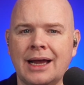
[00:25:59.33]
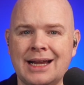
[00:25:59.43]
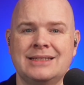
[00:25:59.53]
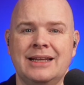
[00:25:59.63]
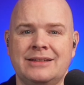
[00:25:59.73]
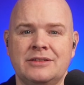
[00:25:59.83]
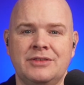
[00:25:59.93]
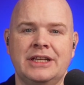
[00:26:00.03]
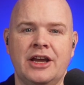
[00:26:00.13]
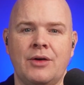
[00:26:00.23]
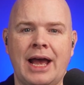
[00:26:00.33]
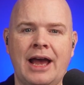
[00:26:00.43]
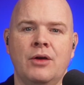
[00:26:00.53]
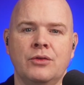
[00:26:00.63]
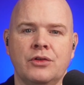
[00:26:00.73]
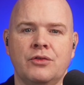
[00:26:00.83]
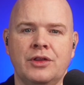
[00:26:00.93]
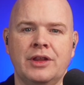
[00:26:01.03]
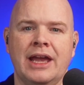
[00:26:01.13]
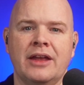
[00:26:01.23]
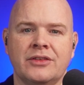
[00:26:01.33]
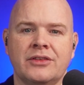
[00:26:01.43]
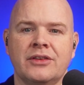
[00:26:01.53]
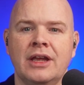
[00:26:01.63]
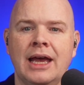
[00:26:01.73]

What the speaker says: isolated video out for the guests.